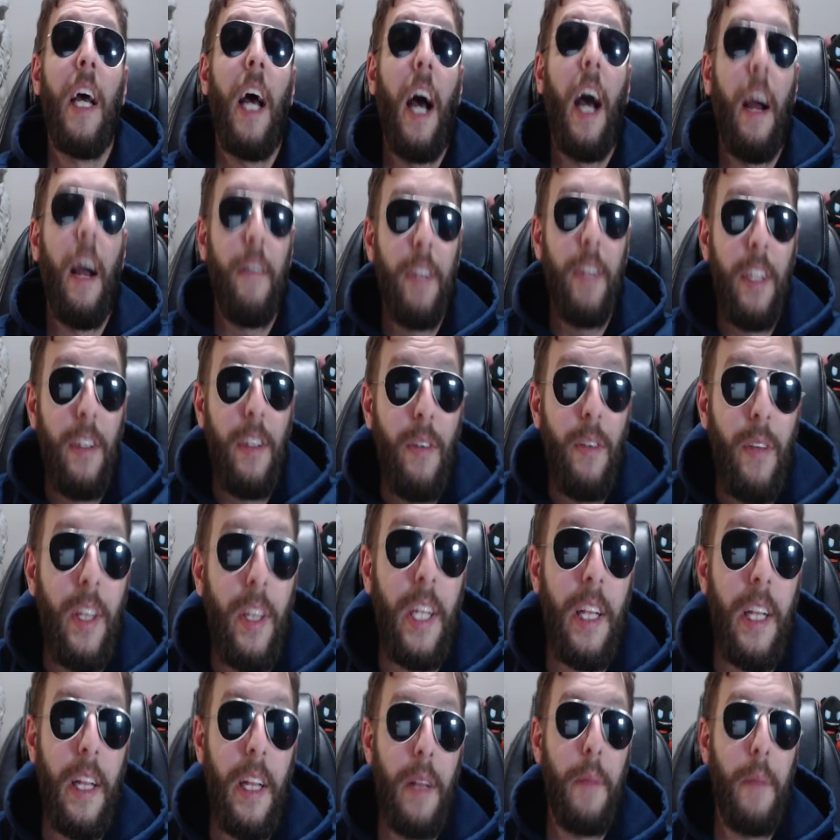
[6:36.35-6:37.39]
I really do
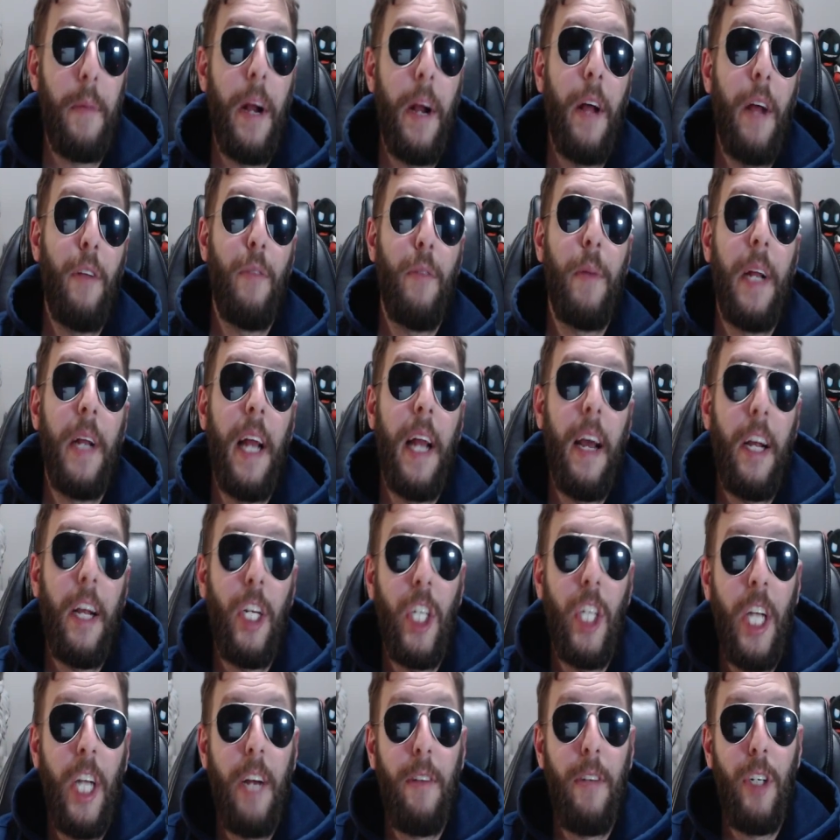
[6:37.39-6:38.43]
think that the Browns might
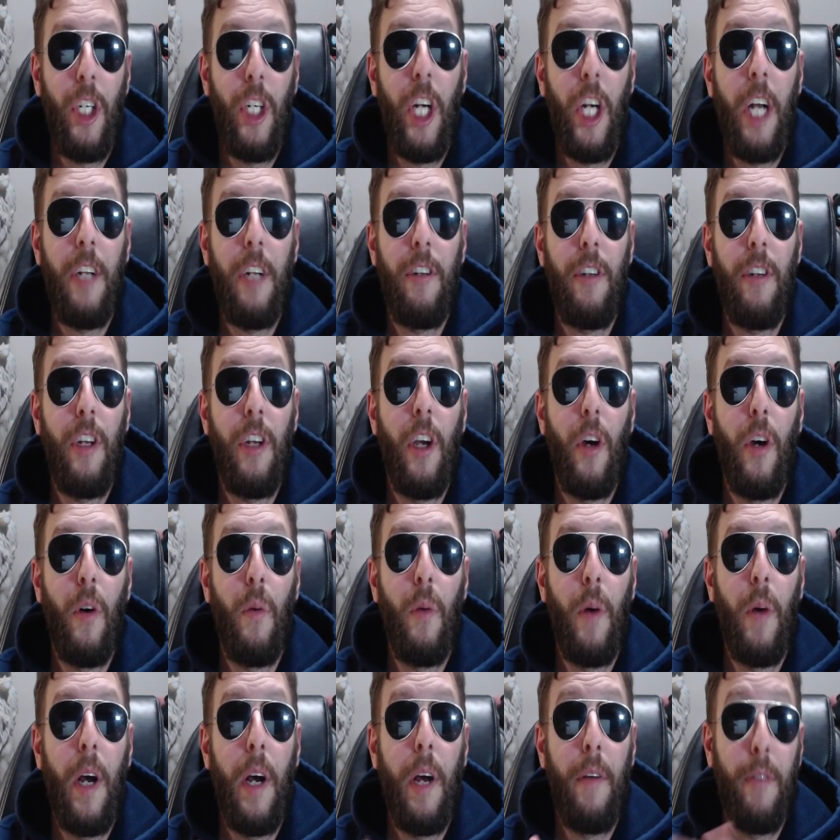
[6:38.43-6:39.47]
actually have a shot to go
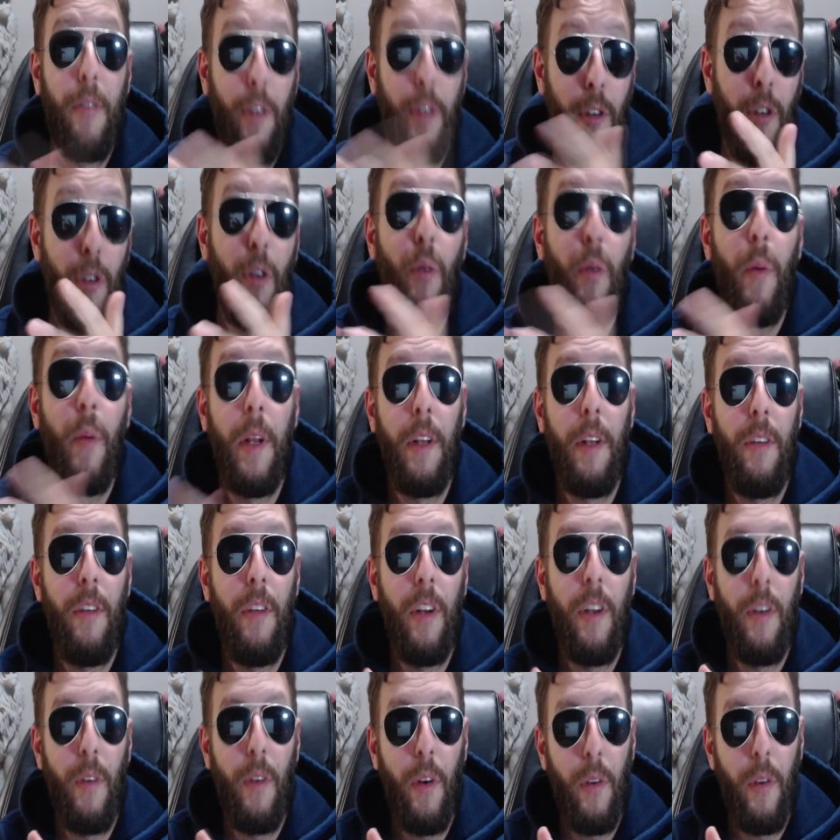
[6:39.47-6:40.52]
uh, for two wins in
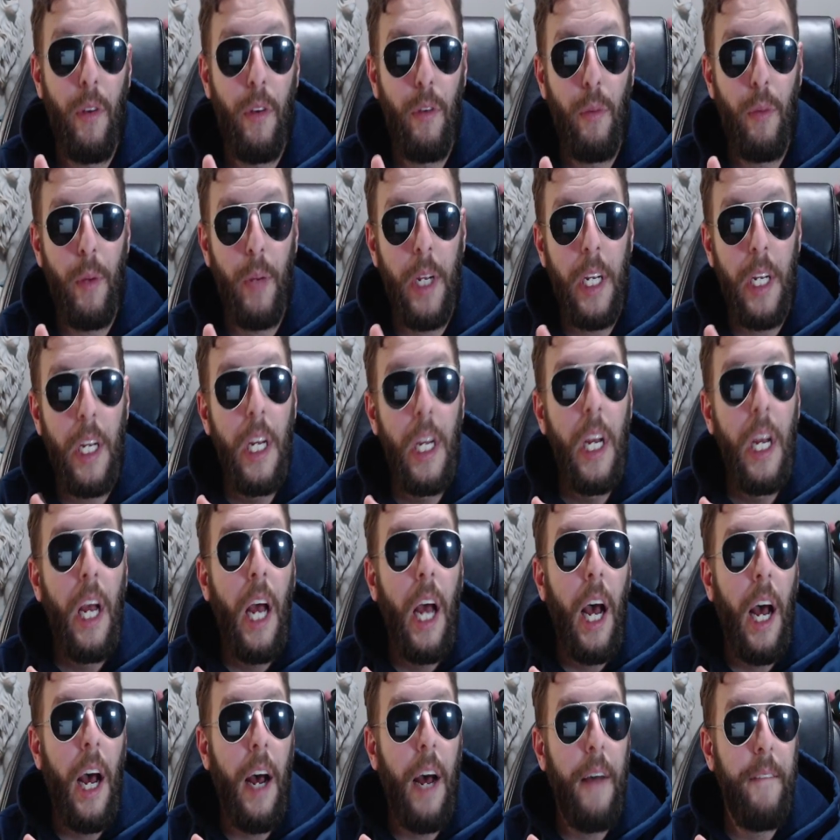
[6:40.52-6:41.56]
a row this week.
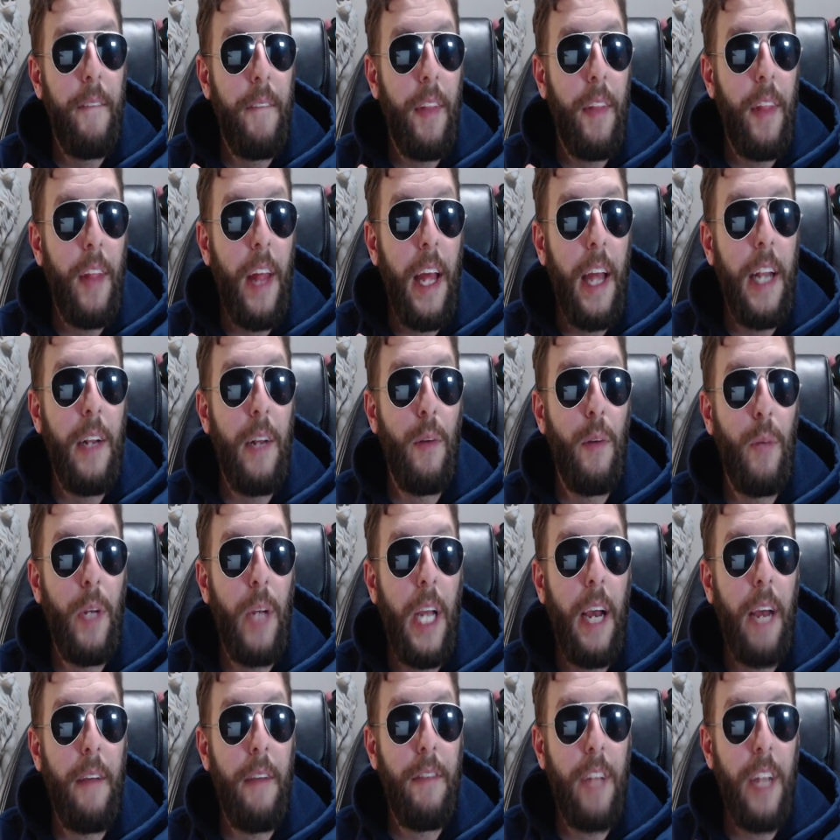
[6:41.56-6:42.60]
Um, then we
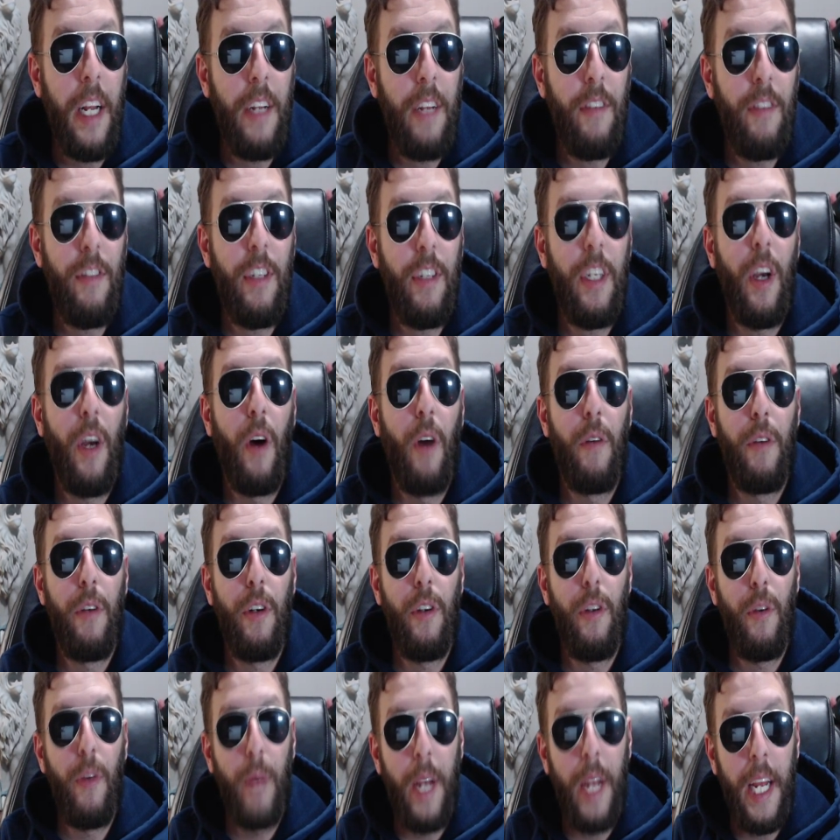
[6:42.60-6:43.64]
have Tennessee over
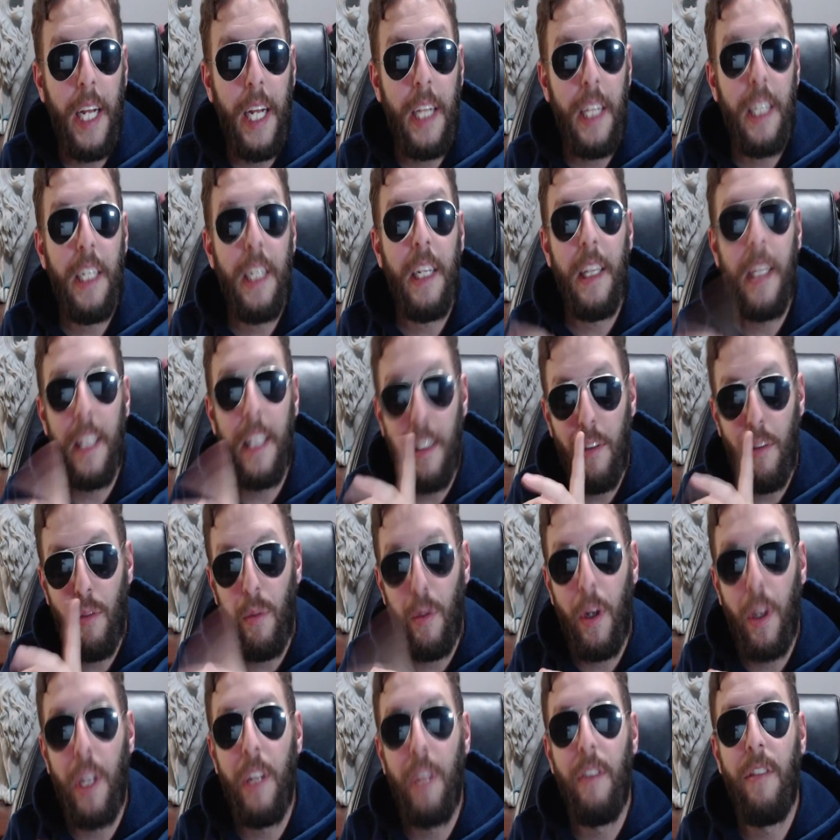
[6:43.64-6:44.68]
New England. This
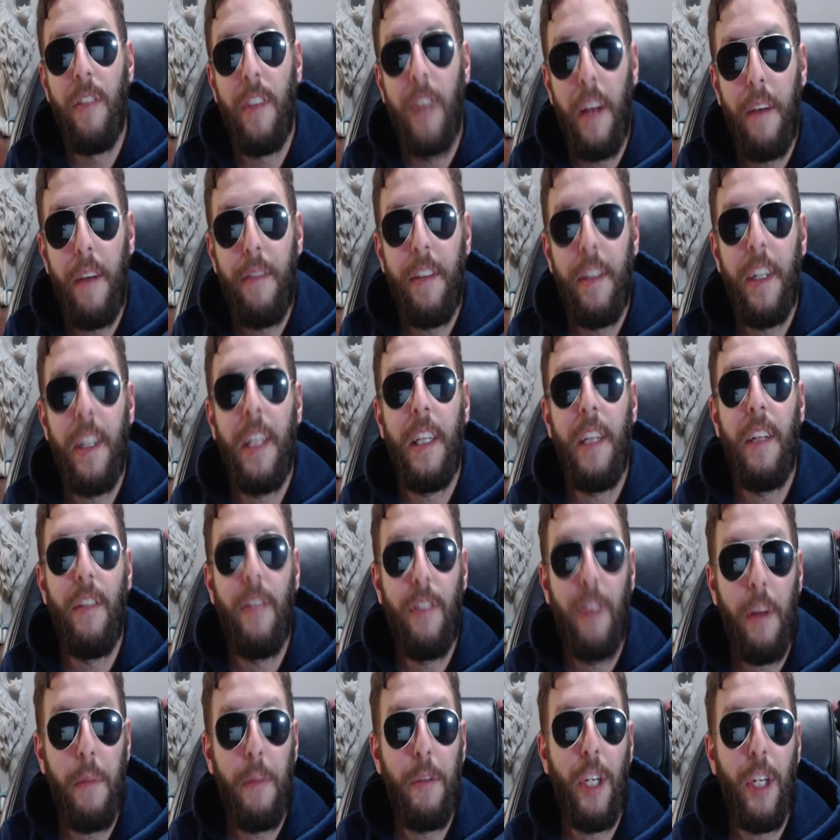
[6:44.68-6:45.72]
one is definitely
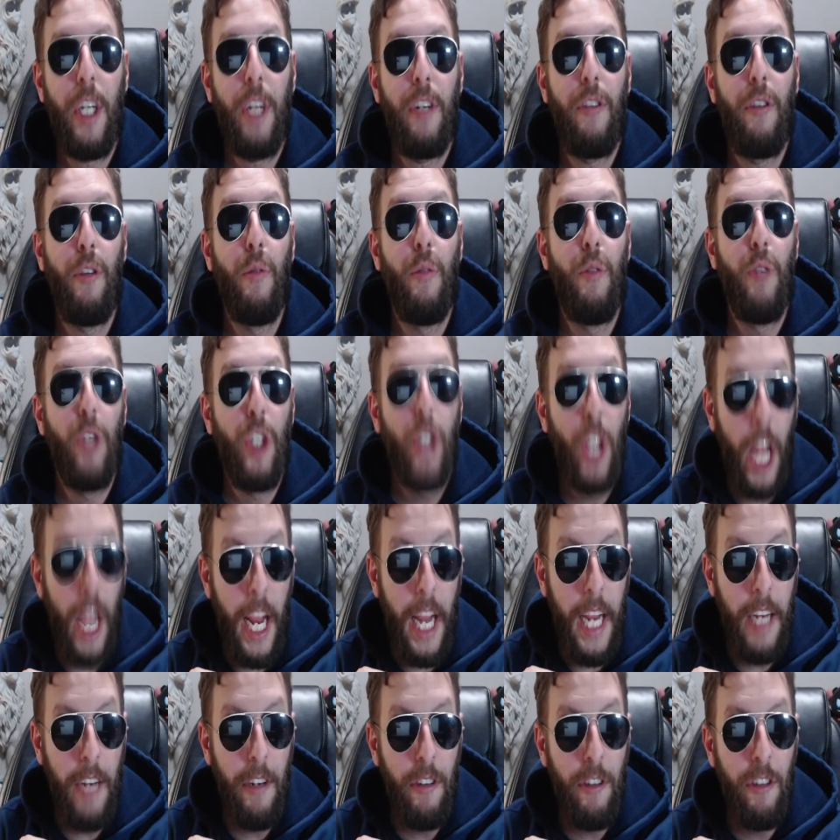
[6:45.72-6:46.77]
subject to
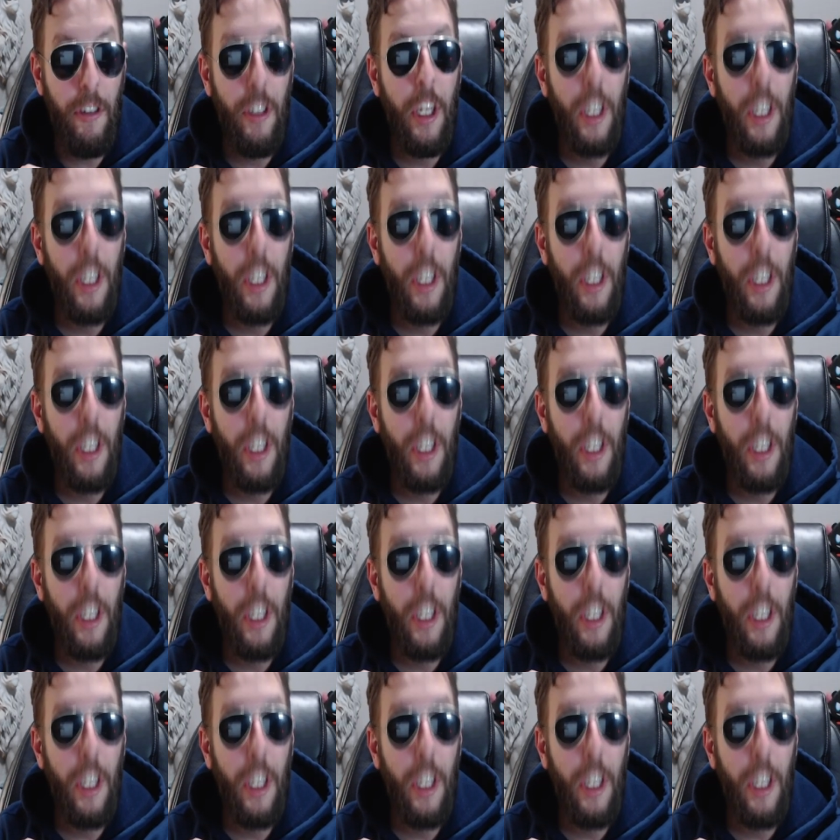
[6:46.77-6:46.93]
change,